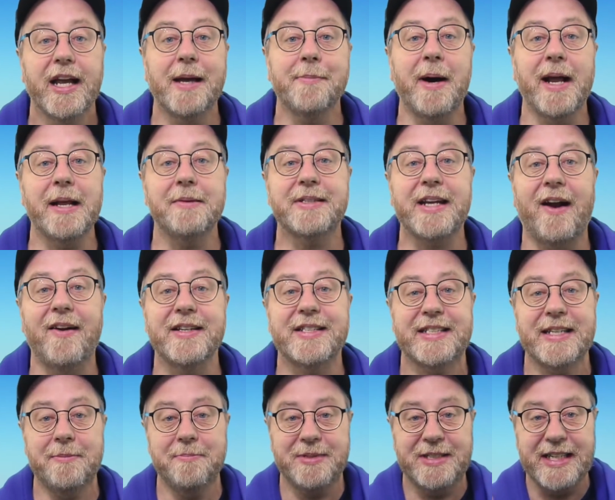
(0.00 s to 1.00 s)
Okay, my name is Gary
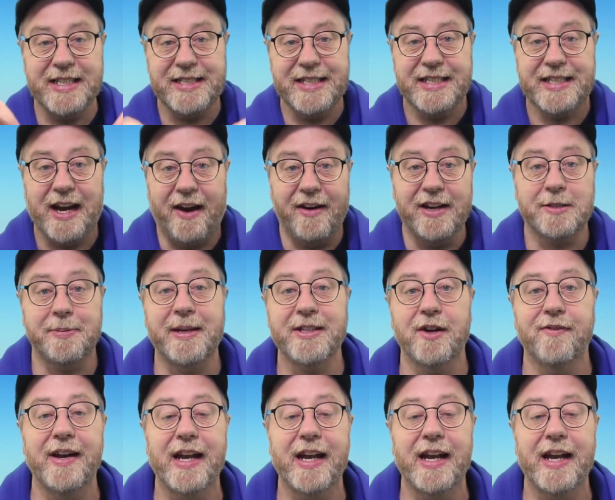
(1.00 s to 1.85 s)
Sims, this is Gary Explains.